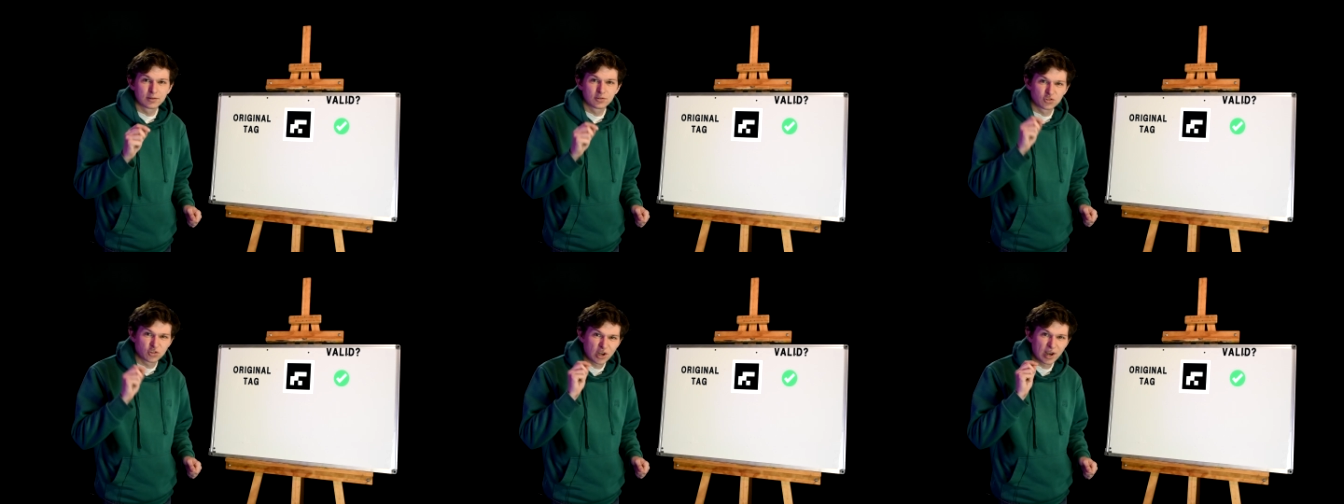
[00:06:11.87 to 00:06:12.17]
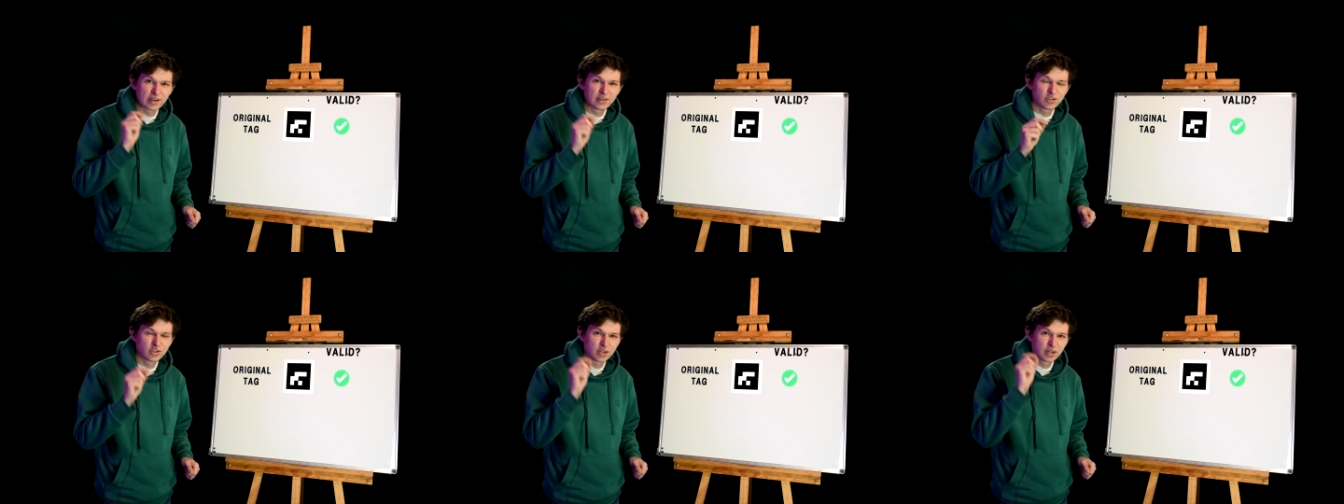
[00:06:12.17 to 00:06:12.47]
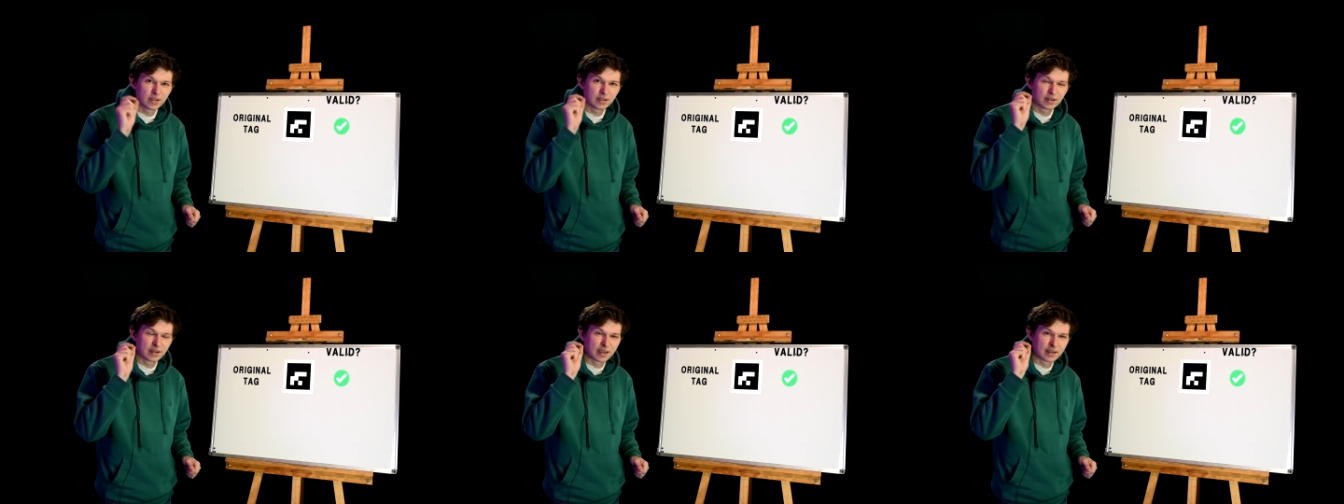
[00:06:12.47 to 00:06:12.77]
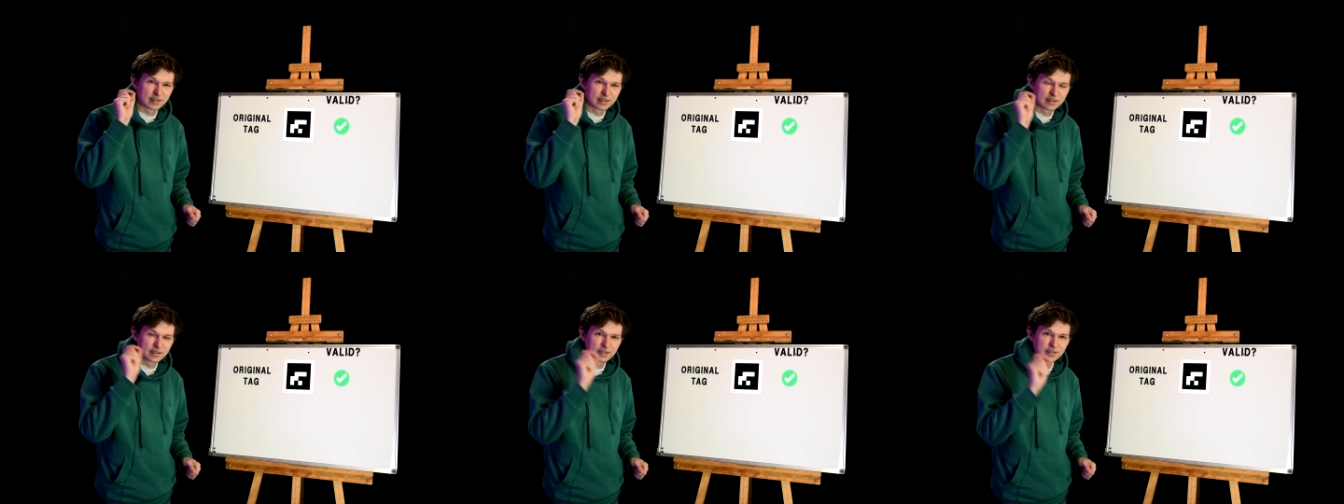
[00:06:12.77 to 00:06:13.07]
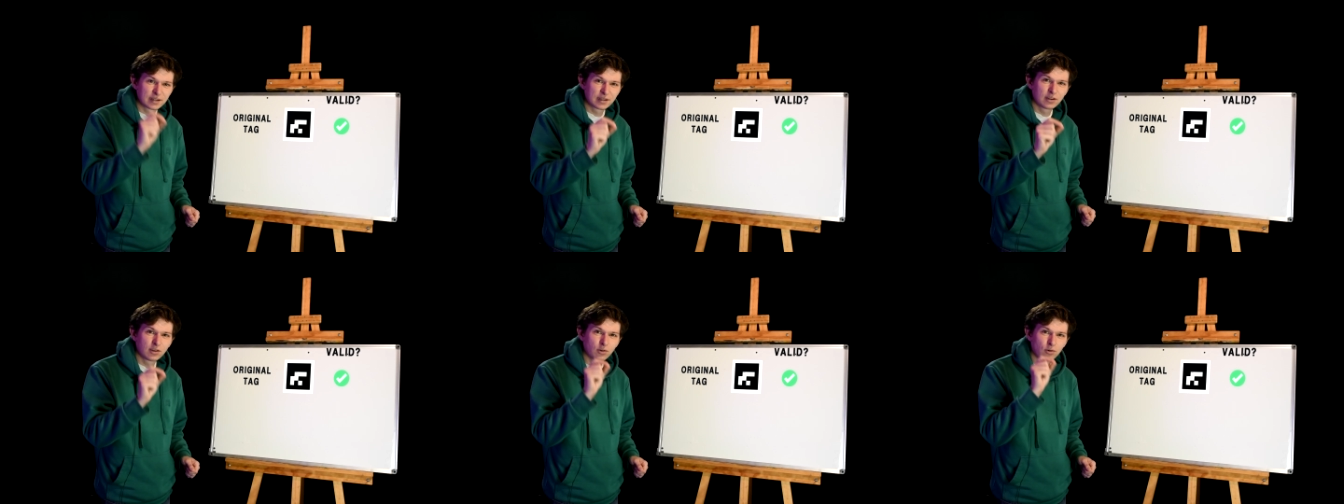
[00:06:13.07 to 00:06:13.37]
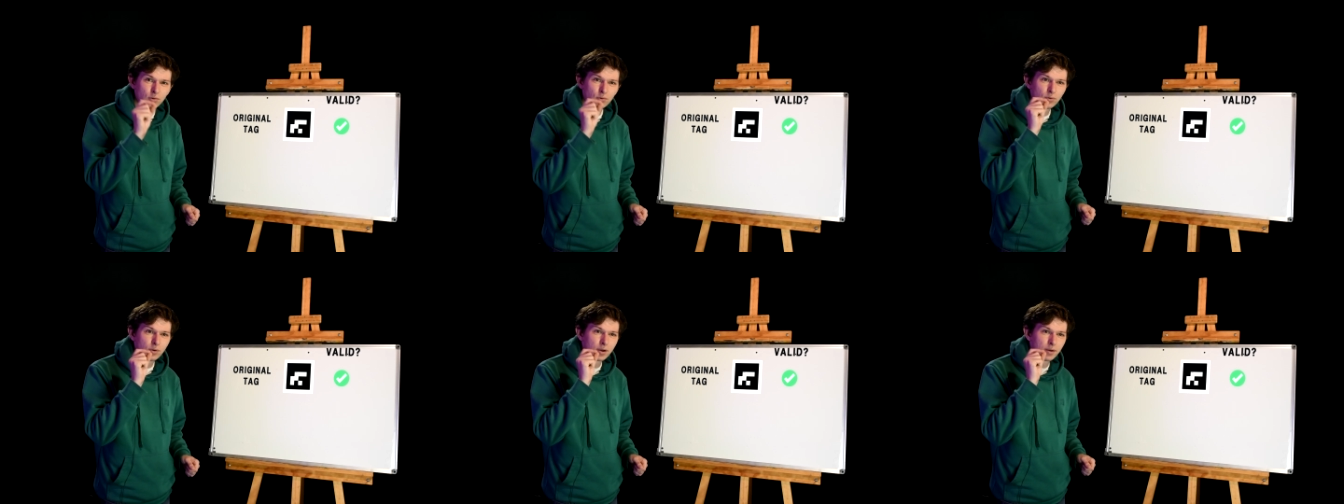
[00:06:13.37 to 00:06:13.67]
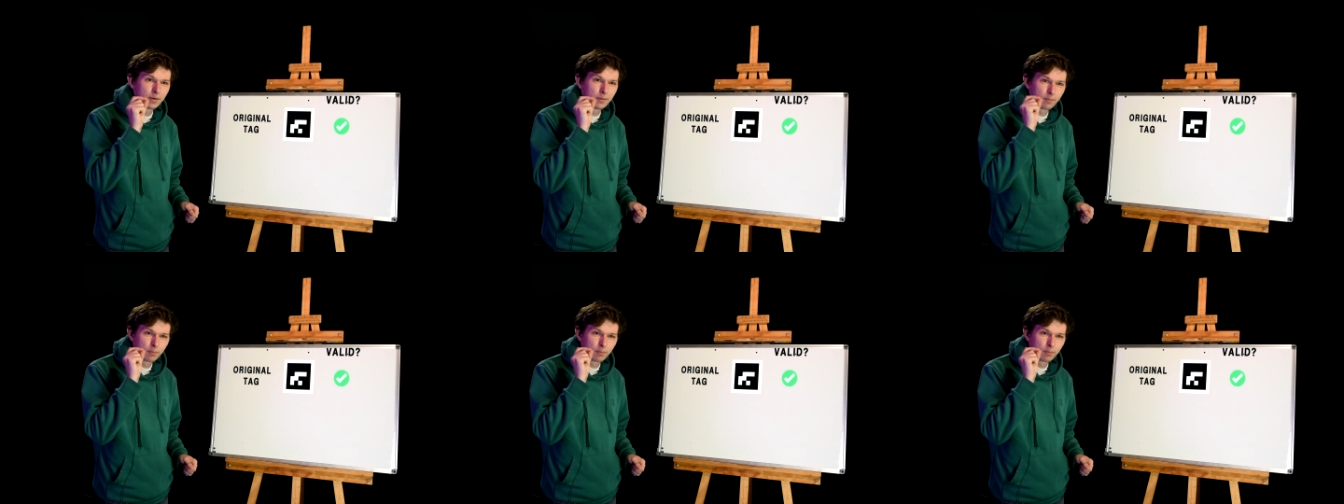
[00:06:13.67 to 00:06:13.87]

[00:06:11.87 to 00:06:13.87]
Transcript: changing a single